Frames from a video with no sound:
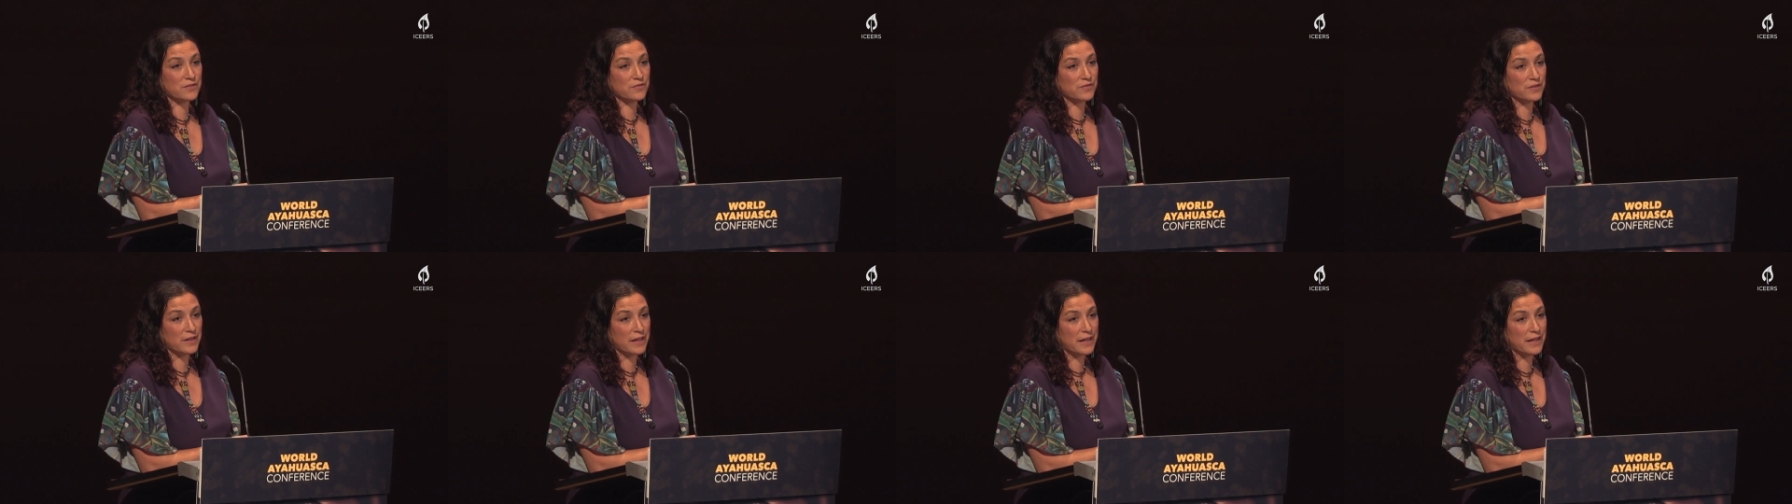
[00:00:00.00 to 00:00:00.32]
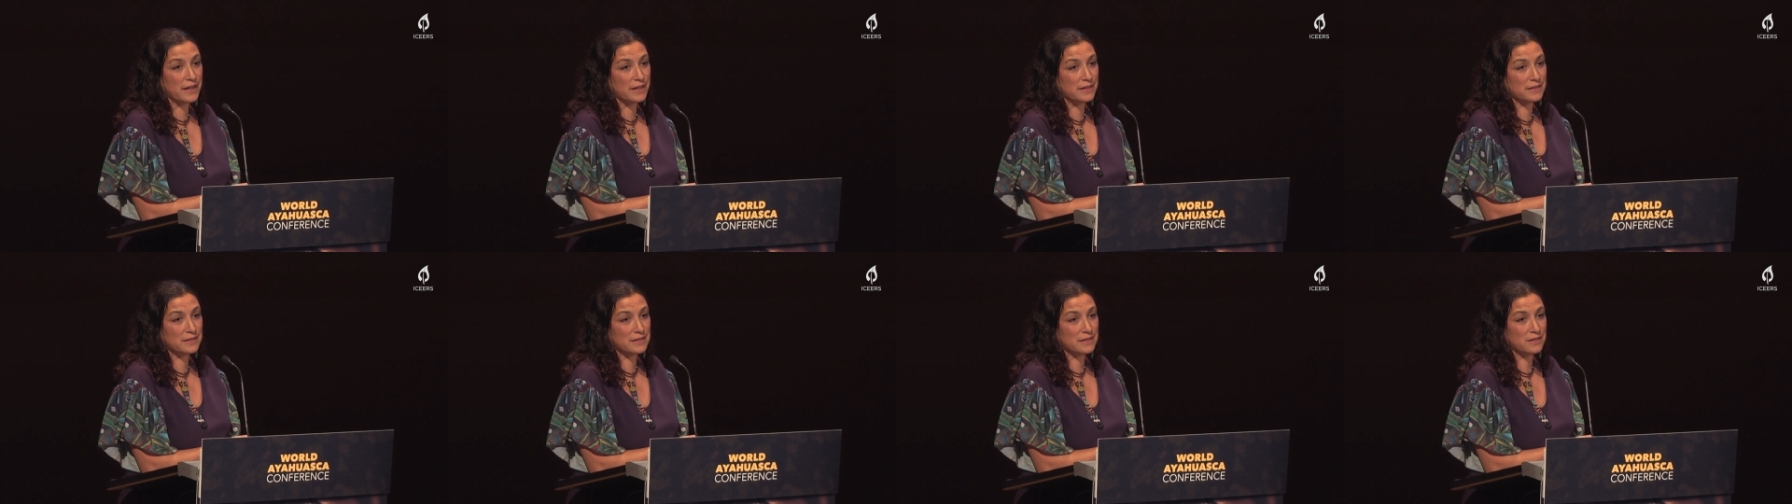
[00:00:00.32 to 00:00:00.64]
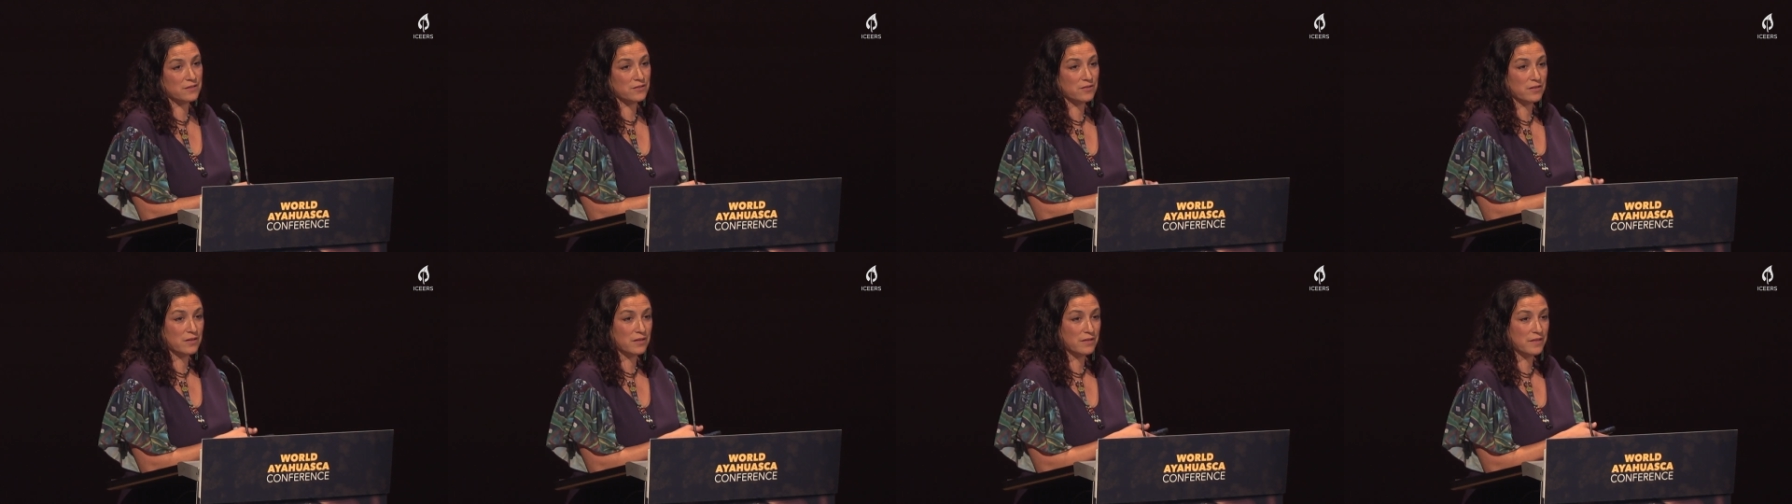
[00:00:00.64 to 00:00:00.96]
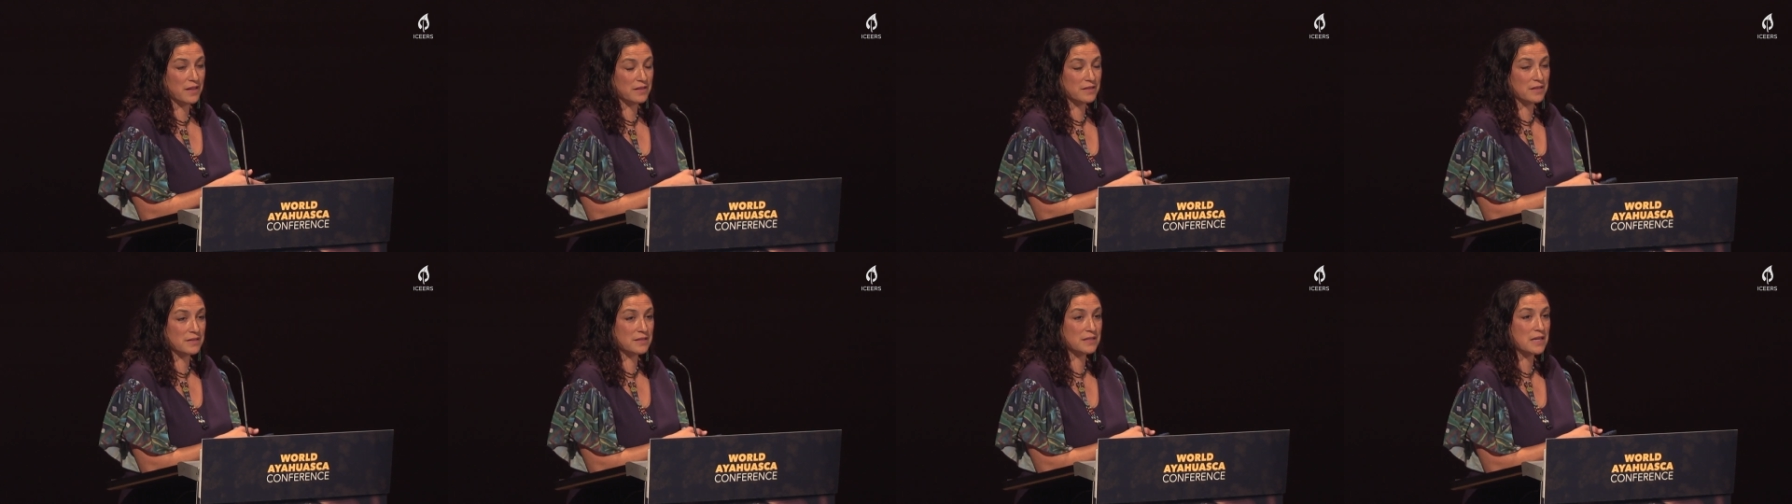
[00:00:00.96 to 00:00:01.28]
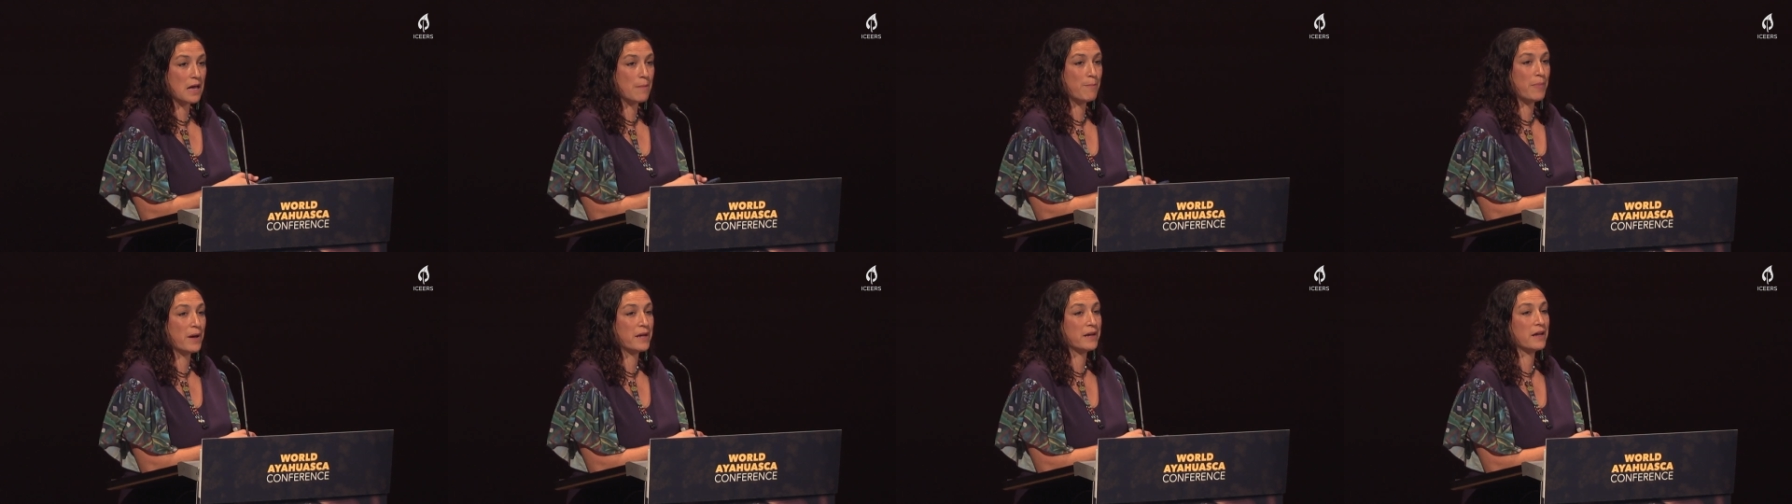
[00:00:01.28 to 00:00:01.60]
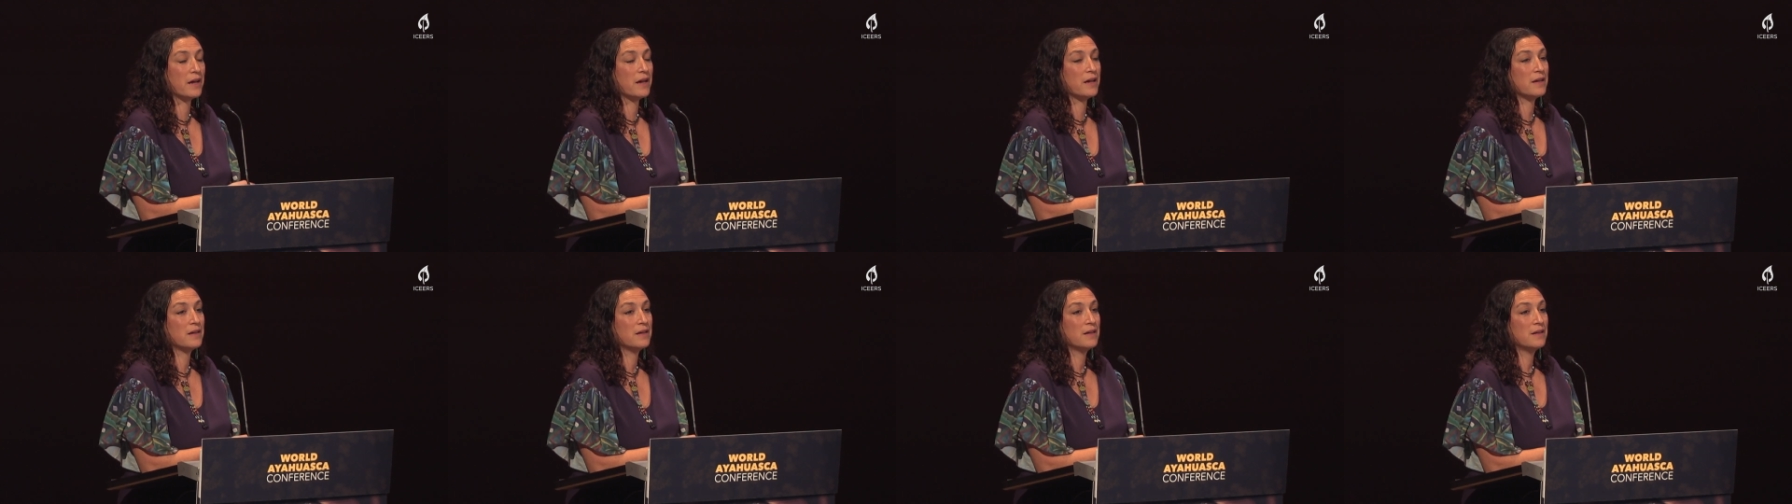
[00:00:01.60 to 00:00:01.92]
of land that the
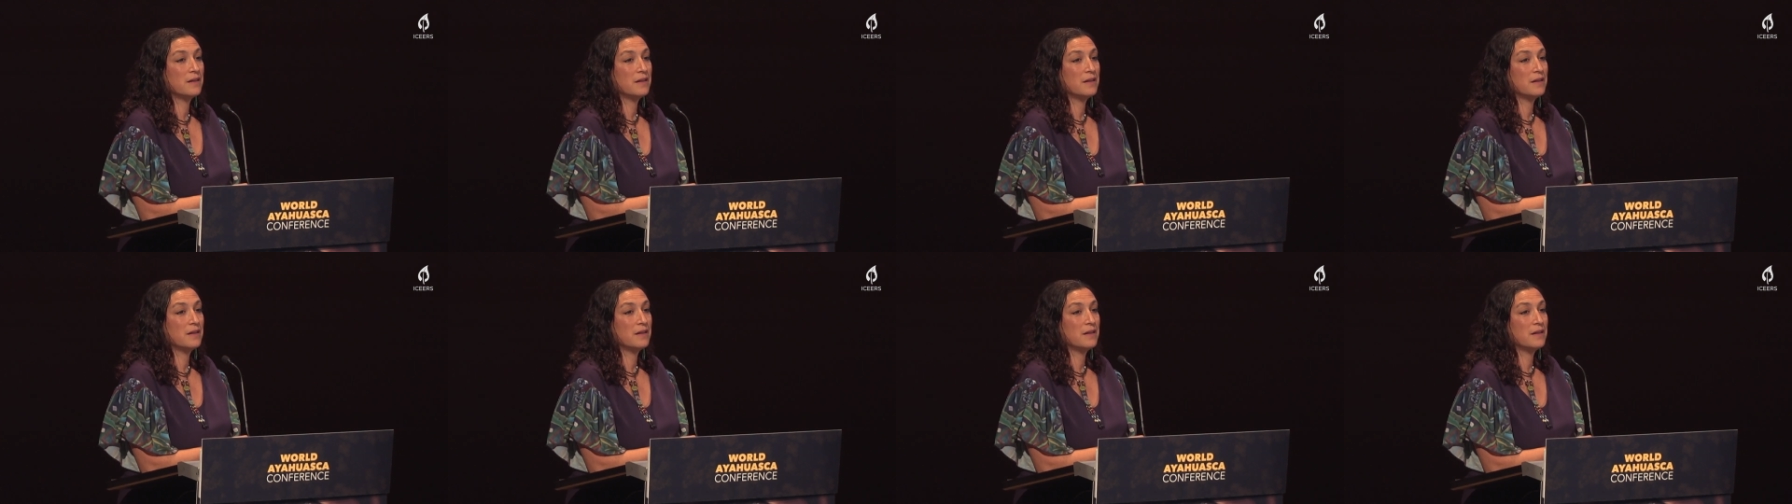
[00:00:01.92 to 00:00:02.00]
Zapara